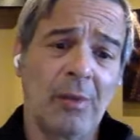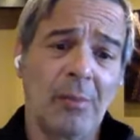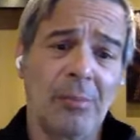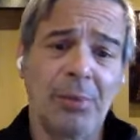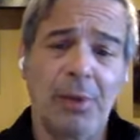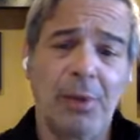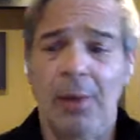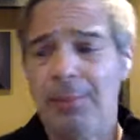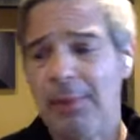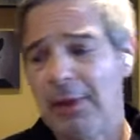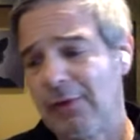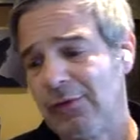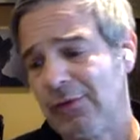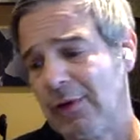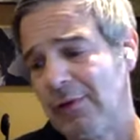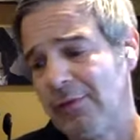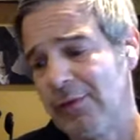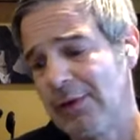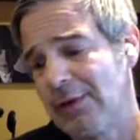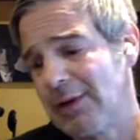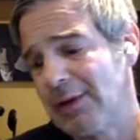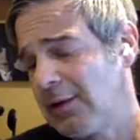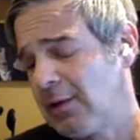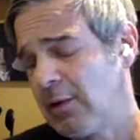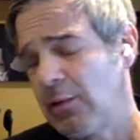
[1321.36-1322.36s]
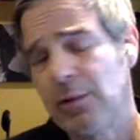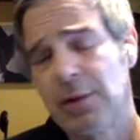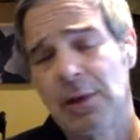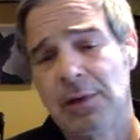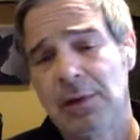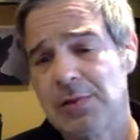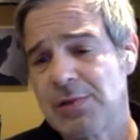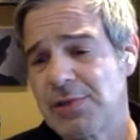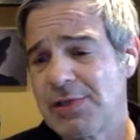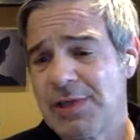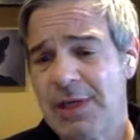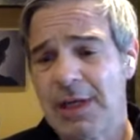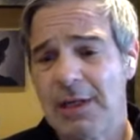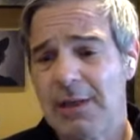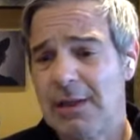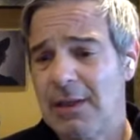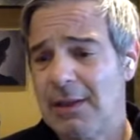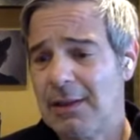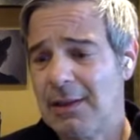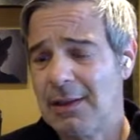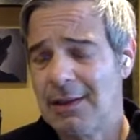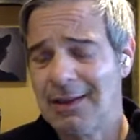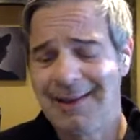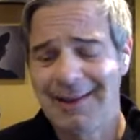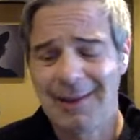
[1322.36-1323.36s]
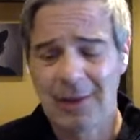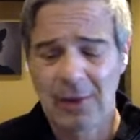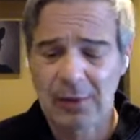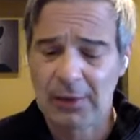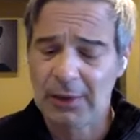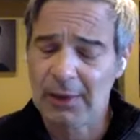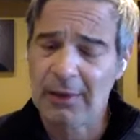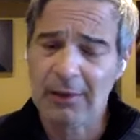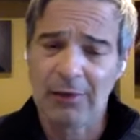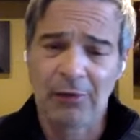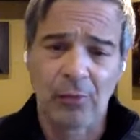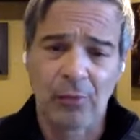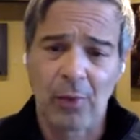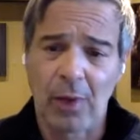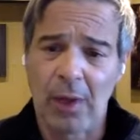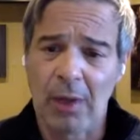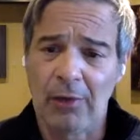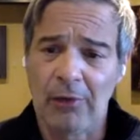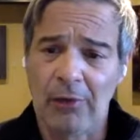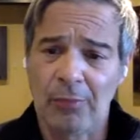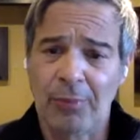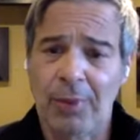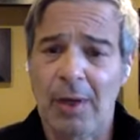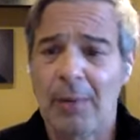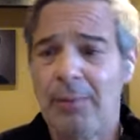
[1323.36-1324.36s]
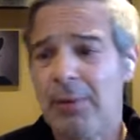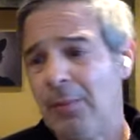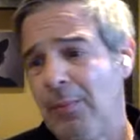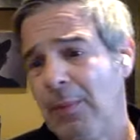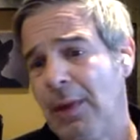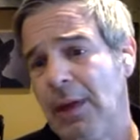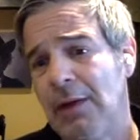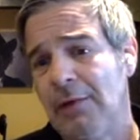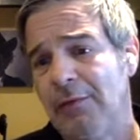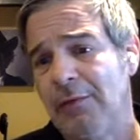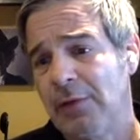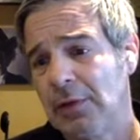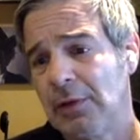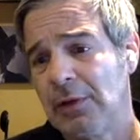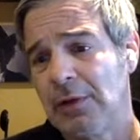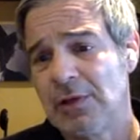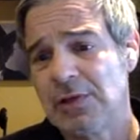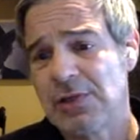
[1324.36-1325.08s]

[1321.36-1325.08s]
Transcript: and the plumbings of it. I don't understand it nearly as well as probably many of your